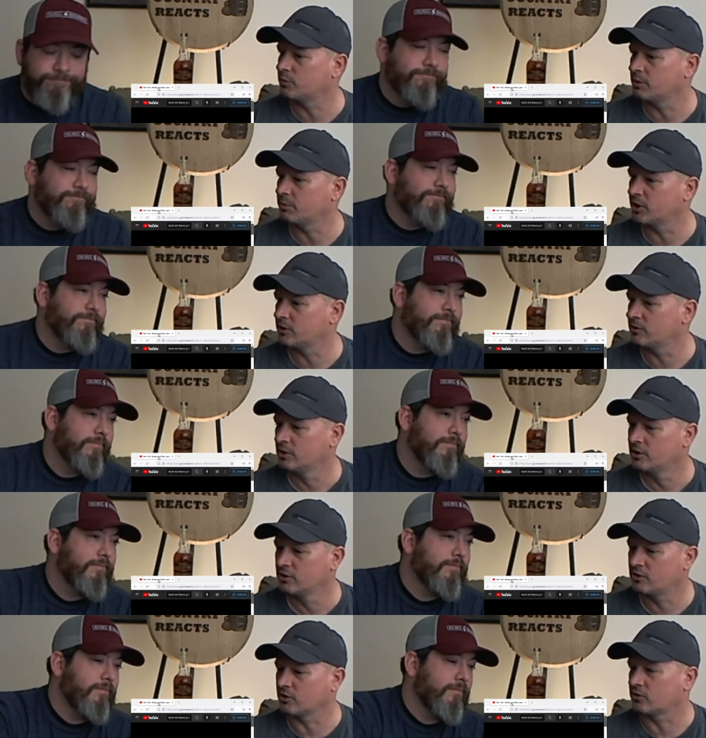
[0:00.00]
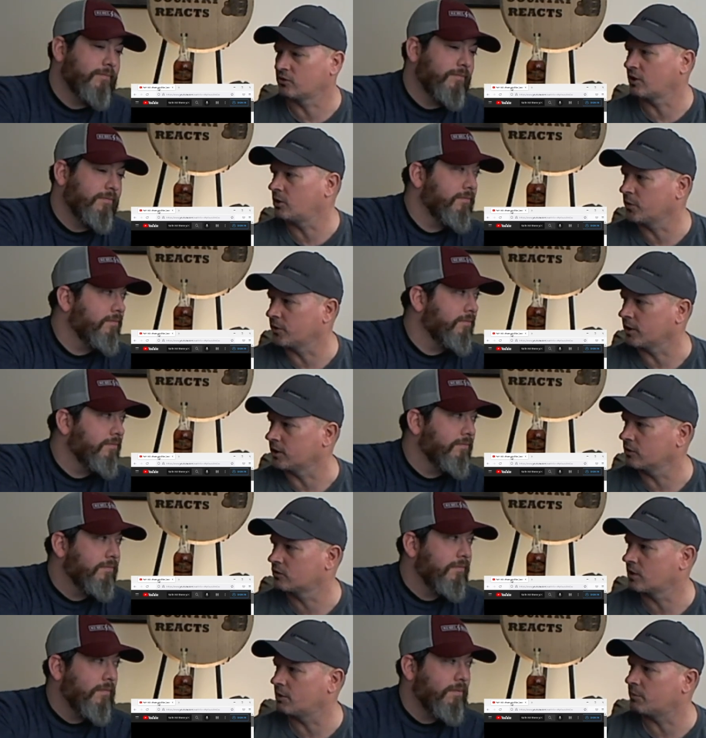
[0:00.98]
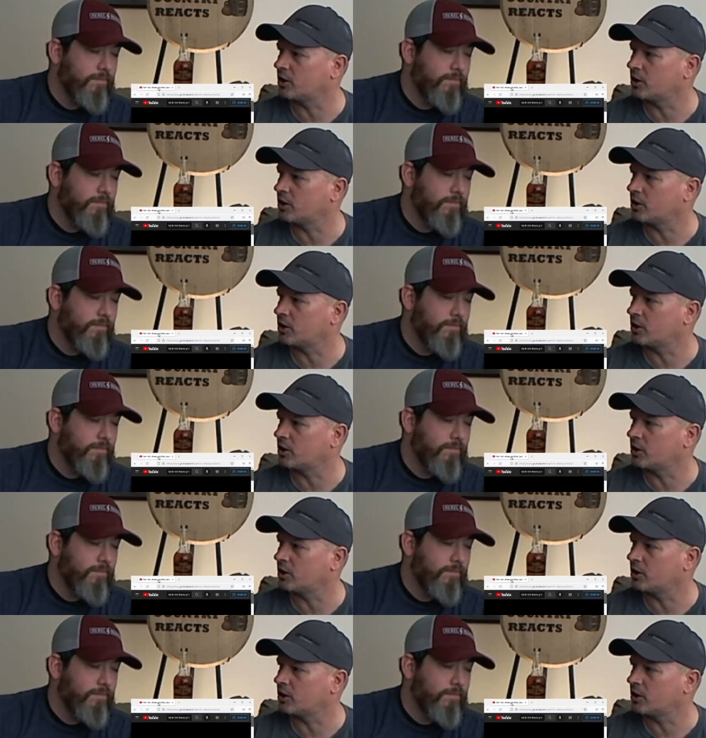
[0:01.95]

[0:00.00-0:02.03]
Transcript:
Speaker 1: women to sell things. That